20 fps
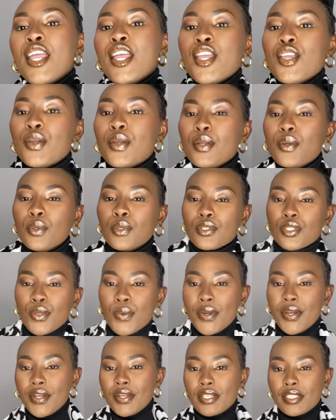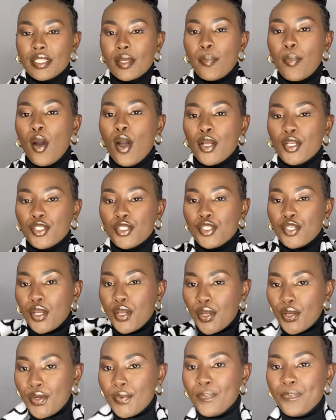You can also wear it as a
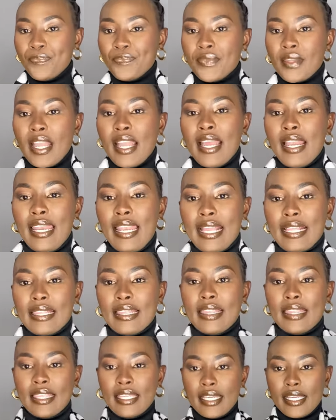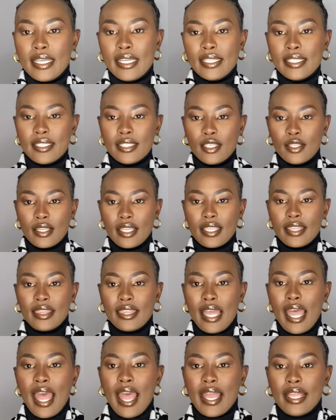poncho like this. Look at
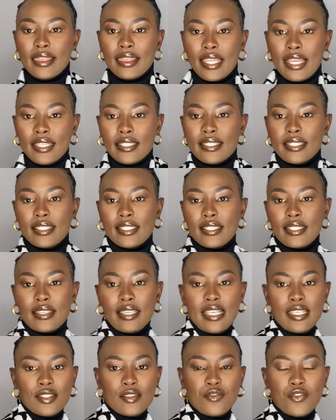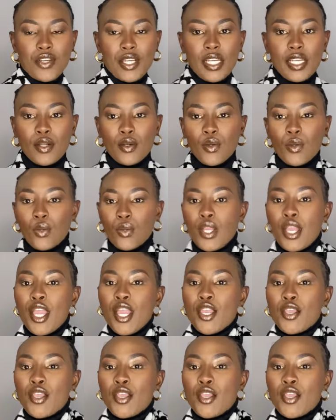that. That's, that's really cool.